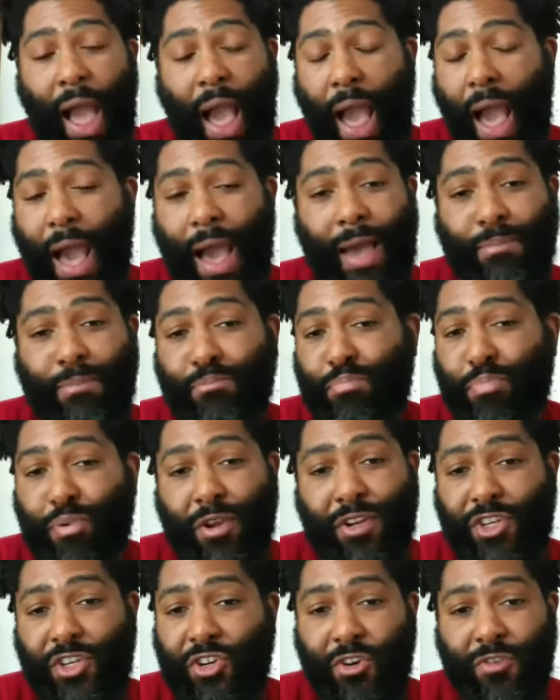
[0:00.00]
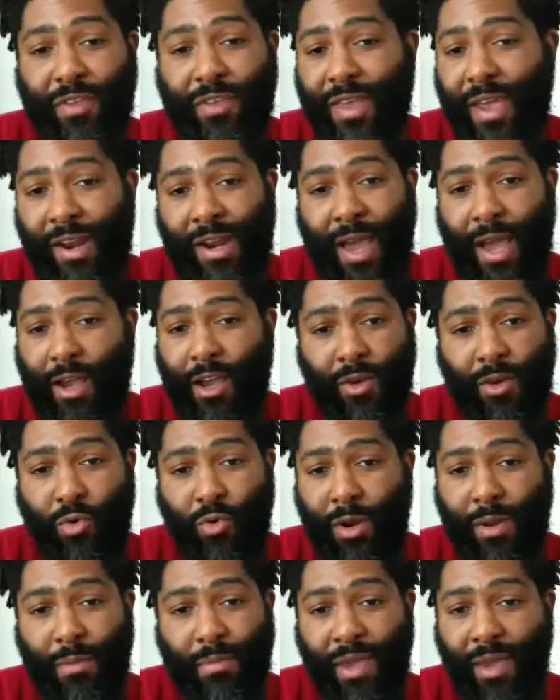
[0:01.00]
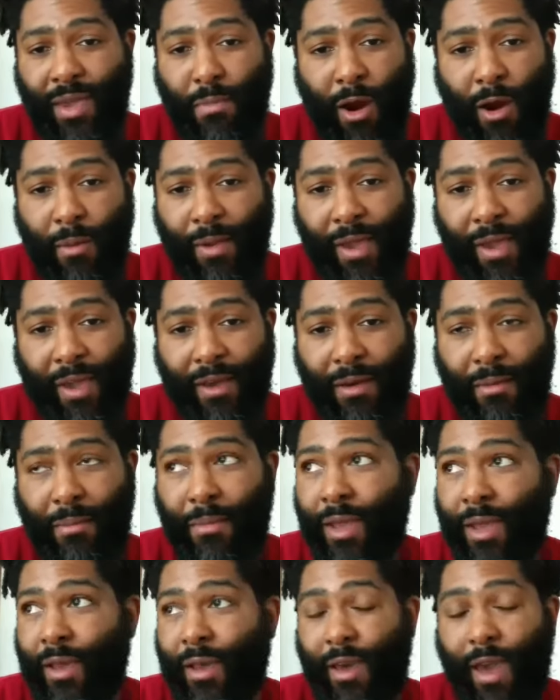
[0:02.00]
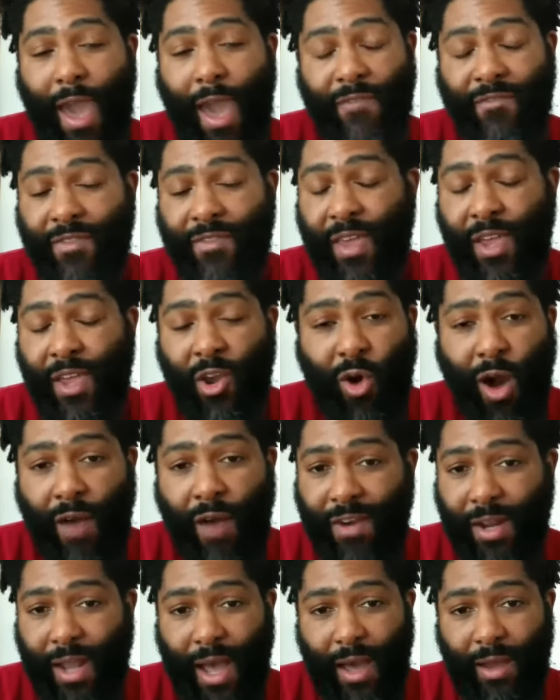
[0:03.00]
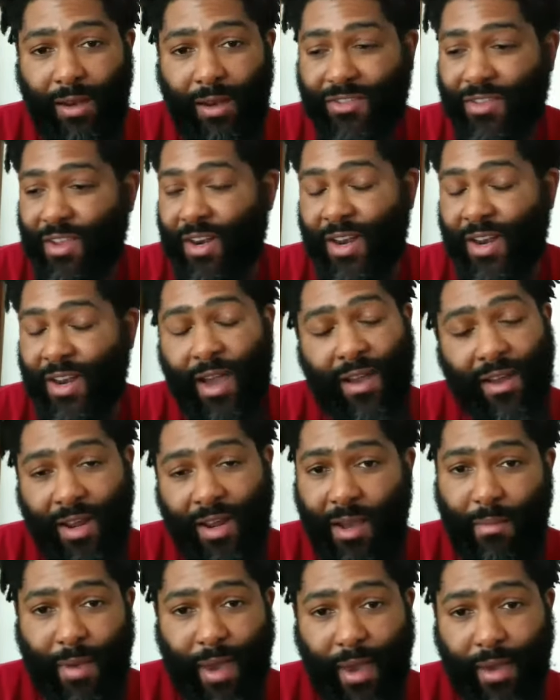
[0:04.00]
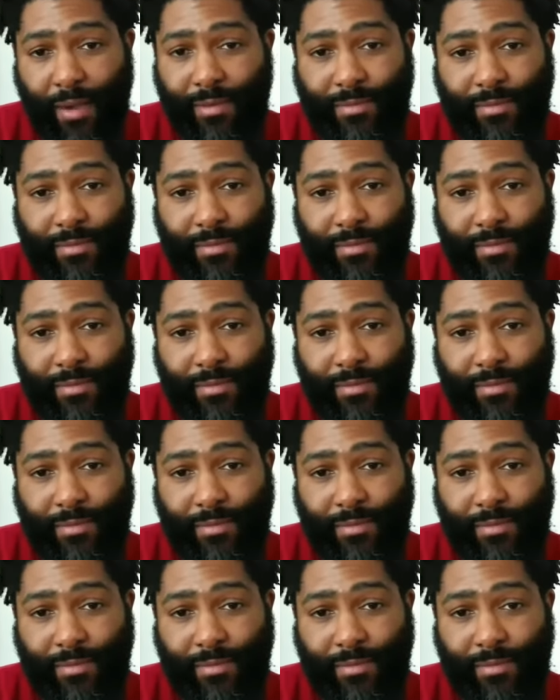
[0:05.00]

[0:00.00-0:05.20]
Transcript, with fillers: I'm pretty sure that they're not going to want to be in Birmingham after they go off to college. They're not going to come back.